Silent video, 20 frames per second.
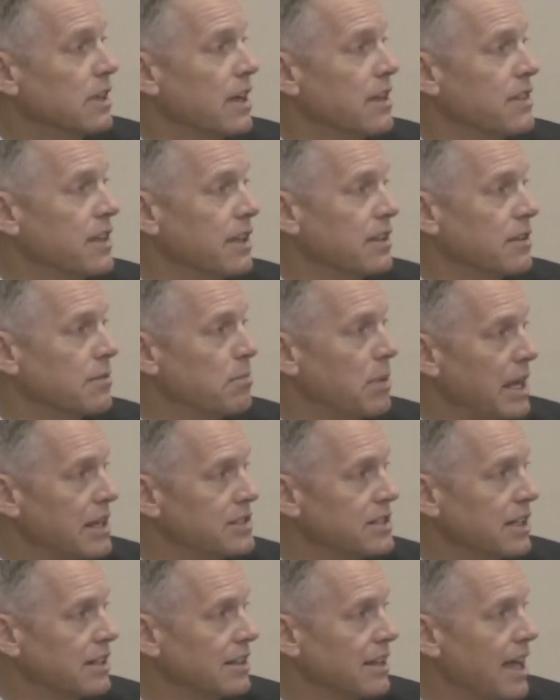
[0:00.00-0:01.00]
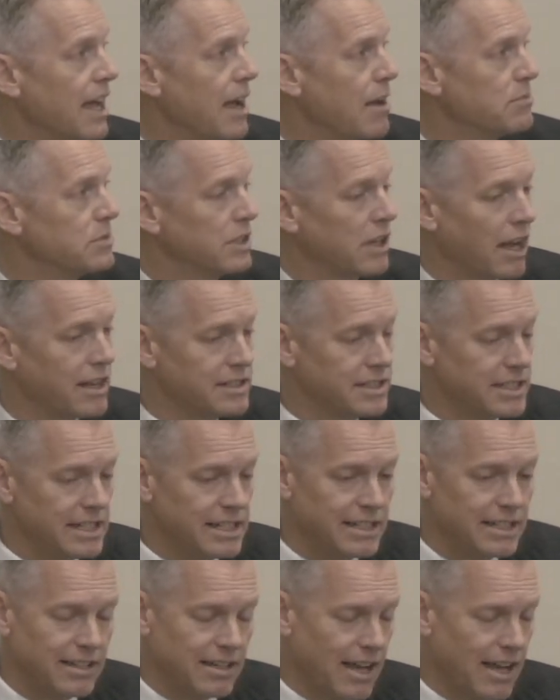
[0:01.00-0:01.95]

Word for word: I think the basic labs, I see,